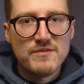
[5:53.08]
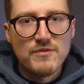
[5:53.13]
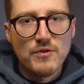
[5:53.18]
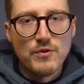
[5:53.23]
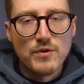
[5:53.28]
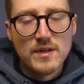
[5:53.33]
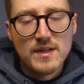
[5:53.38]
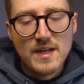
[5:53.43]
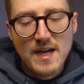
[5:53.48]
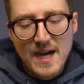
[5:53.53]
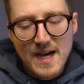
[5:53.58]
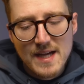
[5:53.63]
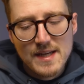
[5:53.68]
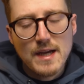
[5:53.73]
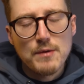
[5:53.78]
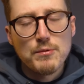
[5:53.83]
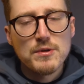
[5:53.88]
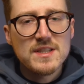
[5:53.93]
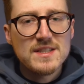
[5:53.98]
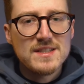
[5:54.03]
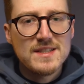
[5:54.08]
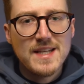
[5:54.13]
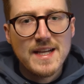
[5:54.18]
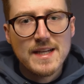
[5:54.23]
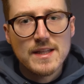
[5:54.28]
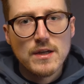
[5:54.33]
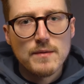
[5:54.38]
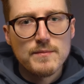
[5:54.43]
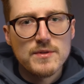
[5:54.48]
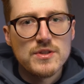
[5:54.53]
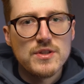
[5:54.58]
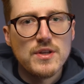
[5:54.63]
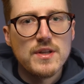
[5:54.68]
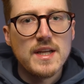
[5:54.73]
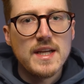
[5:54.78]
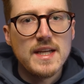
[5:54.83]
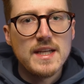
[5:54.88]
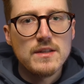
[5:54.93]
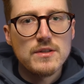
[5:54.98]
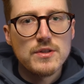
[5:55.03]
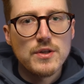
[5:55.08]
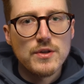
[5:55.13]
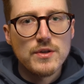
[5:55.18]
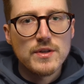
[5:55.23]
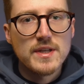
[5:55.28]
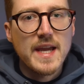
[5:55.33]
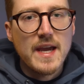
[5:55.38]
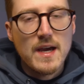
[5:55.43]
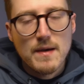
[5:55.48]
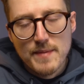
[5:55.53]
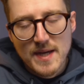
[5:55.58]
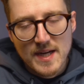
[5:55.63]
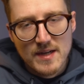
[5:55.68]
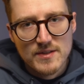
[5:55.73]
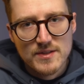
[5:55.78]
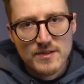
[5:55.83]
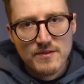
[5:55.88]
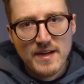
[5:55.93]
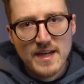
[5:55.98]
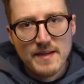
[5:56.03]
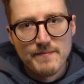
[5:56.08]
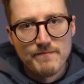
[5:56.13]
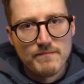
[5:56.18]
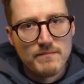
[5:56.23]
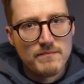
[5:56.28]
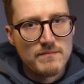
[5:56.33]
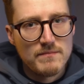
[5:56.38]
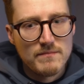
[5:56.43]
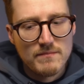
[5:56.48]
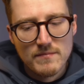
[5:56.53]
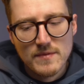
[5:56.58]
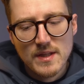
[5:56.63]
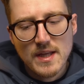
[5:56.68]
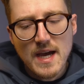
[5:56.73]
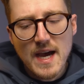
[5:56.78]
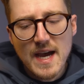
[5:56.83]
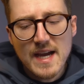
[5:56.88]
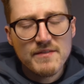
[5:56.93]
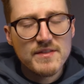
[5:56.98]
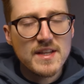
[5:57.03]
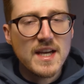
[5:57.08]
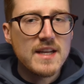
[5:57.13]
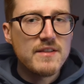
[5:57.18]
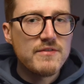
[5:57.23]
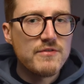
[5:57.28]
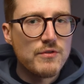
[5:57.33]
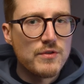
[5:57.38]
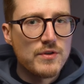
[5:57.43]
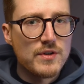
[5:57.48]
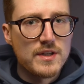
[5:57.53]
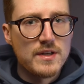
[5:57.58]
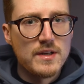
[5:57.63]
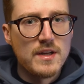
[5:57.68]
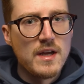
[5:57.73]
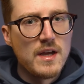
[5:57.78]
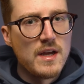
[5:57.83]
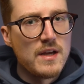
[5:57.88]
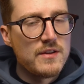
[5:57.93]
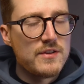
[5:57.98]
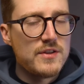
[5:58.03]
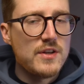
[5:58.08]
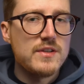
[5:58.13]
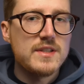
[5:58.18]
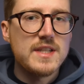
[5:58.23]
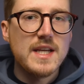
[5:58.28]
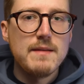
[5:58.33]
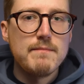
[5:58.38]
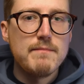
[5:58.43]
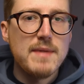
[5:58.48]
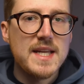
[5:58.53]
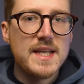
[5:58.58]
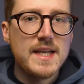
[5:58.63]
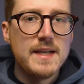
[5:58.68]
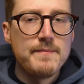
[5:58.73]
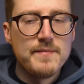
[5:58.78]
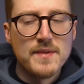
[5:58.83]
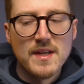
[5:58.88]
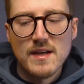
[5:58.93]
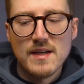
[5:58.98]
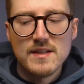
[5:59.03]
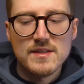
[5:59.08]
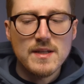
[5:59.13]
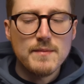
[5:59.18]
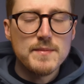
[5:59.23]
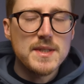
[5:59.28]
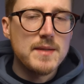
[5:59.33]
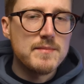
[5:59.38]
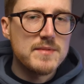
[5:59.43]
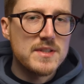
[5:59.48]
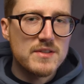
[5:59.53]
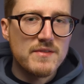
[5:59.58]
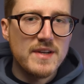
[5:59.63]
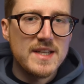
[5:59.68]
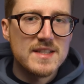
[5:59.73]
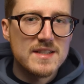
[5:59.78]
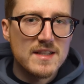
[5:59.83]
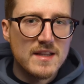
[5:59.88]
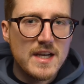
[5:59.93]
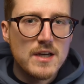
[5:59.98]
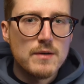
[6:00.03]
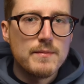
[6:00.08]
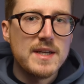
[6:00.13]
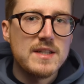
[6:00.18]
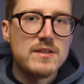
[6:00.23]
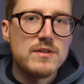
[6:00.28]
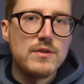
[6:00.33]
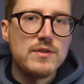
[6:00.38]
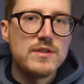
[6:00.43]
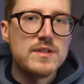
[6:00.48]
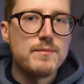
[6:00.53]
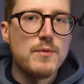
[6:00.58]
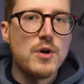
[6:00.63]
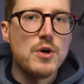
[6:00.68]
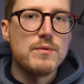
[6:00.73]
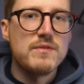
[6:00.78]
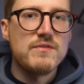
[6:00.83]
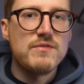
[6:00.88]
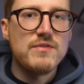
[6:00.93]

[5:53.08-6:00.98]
phone, and I wanted to take the opportunity to get a bigger screen. I have the iPhone 13 mini, and sometimes the screen is a little bit too small when